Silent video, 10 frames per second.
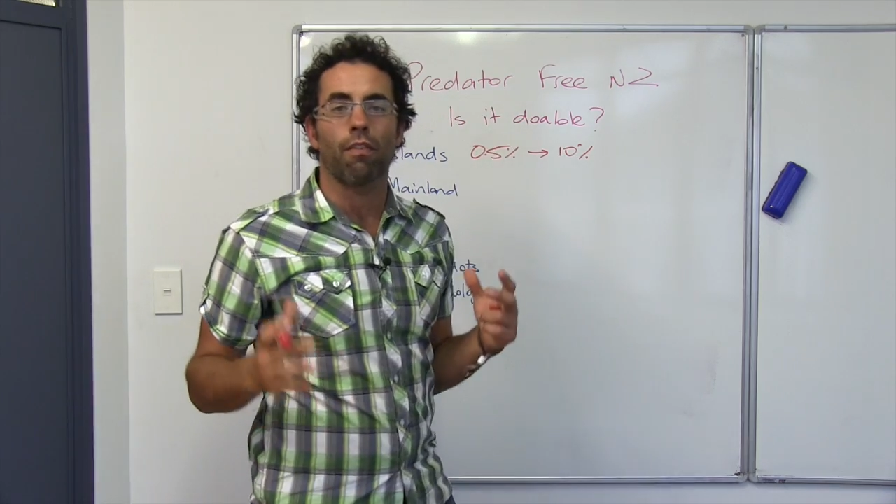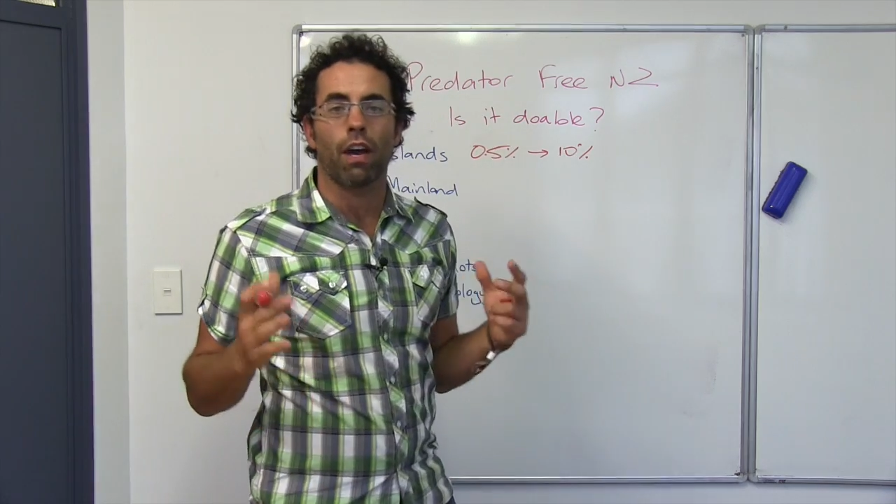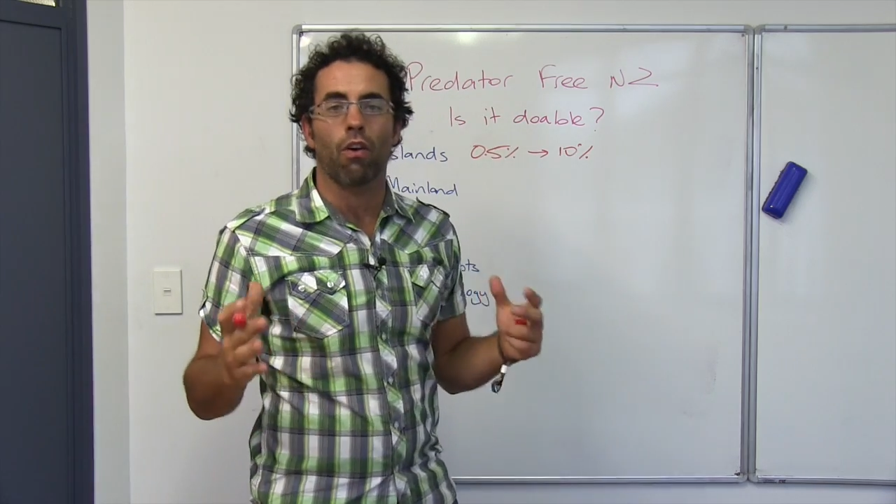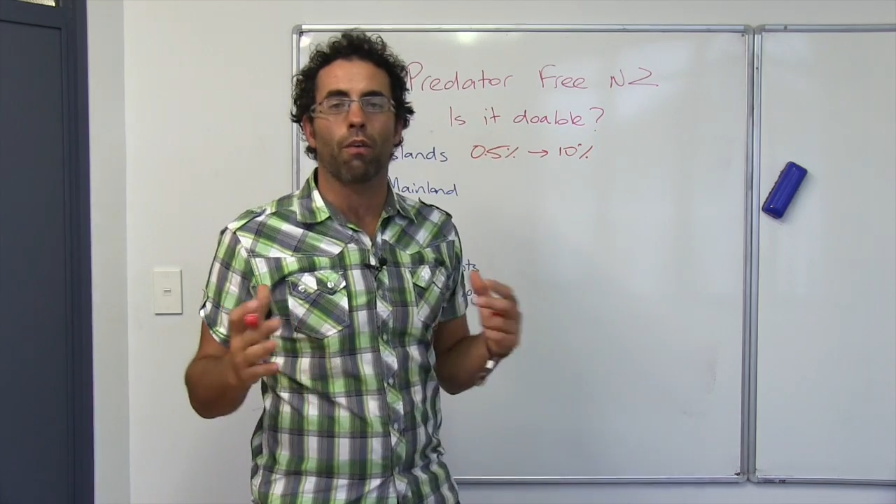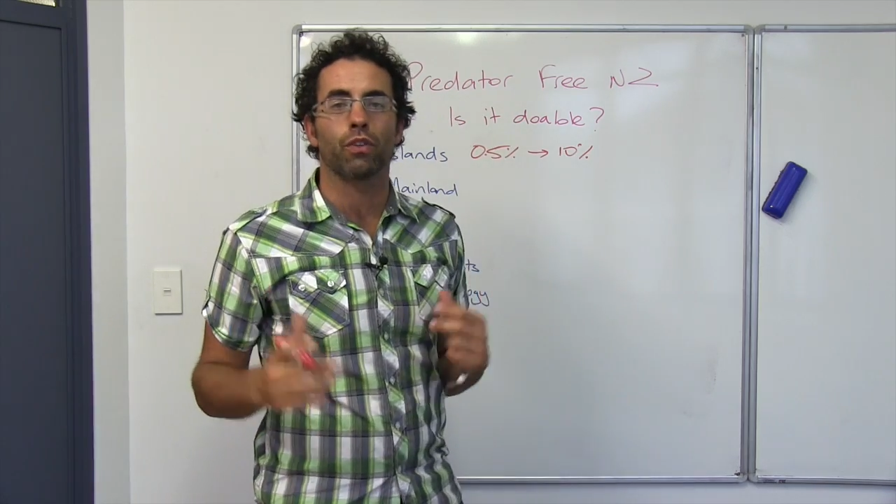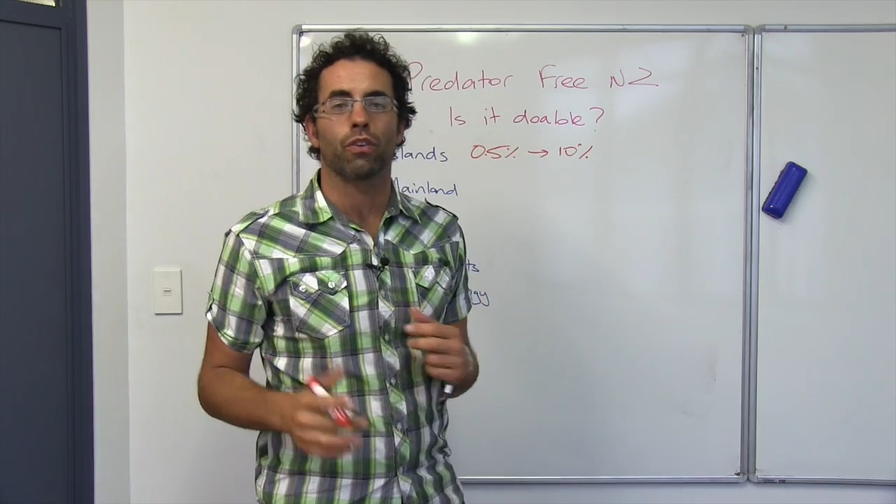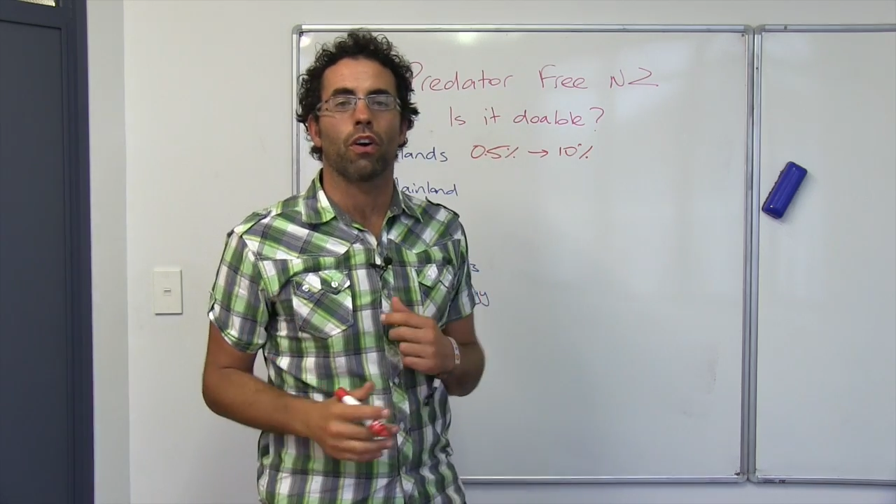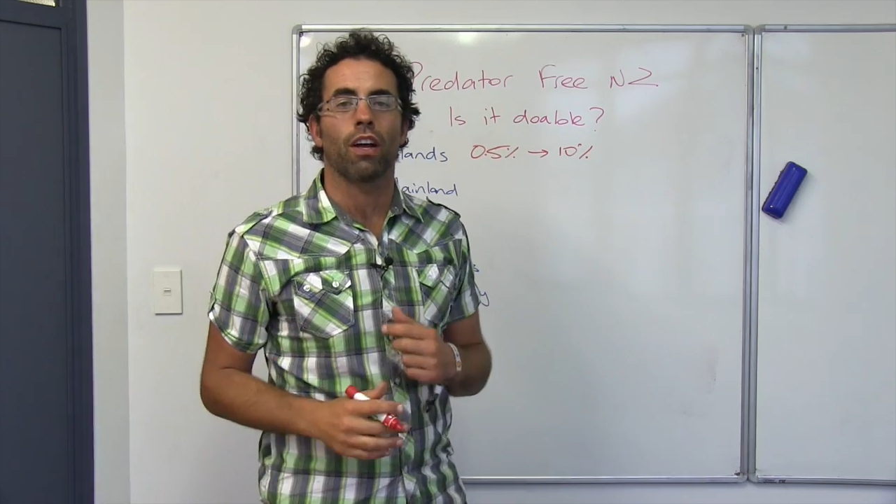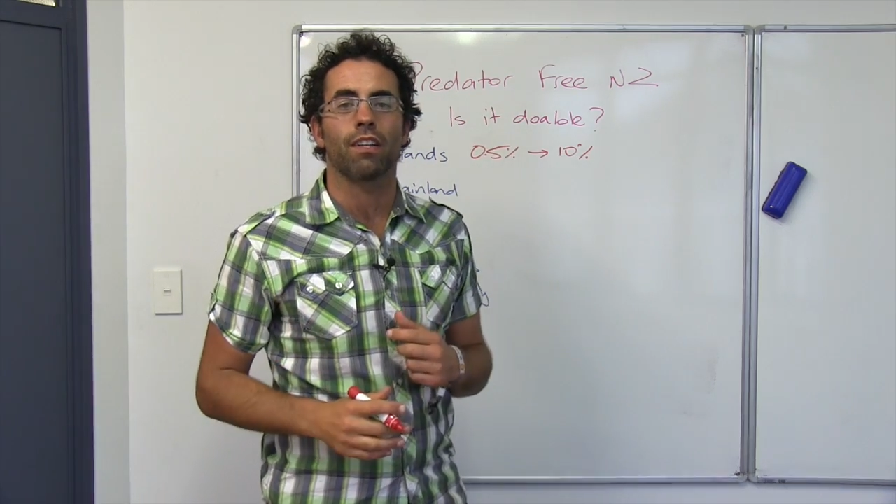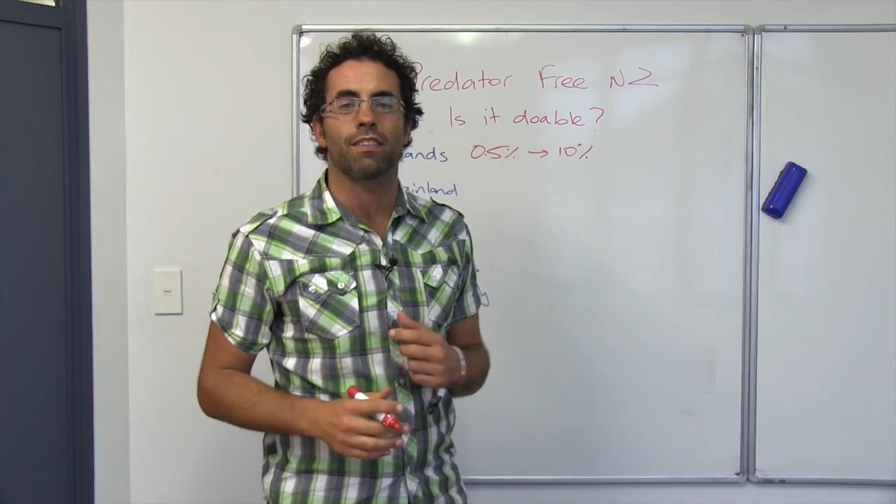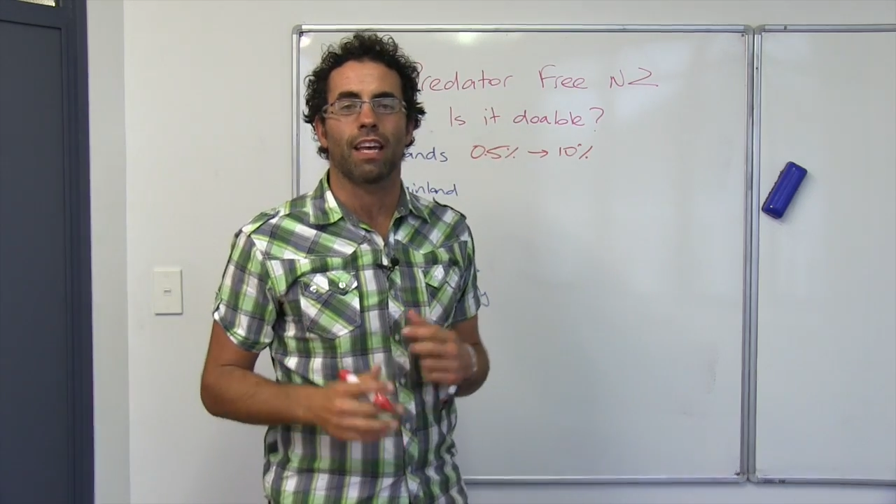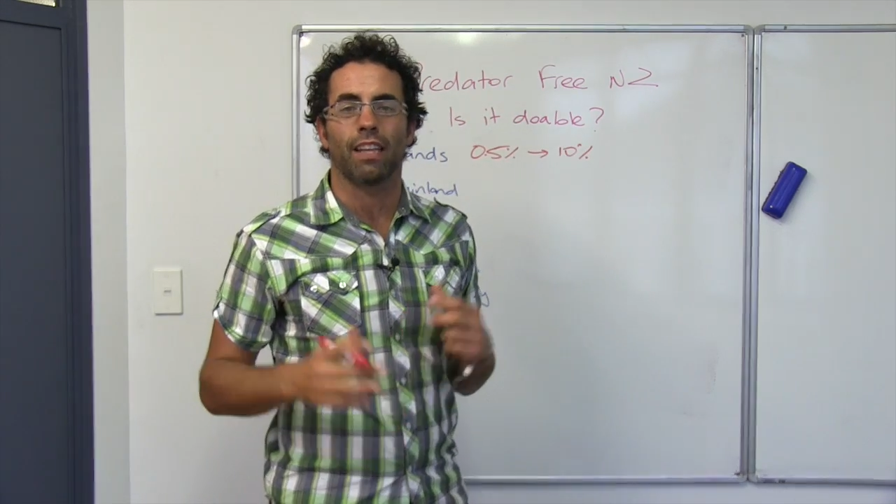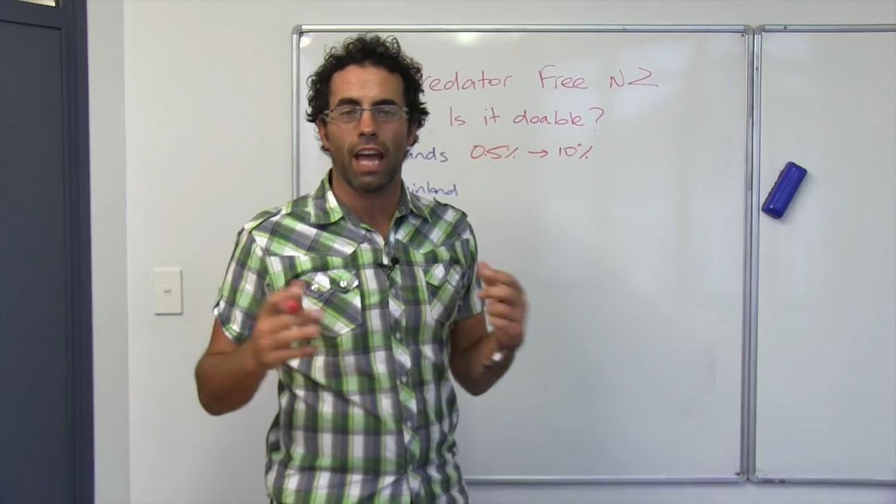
of our offshore islands are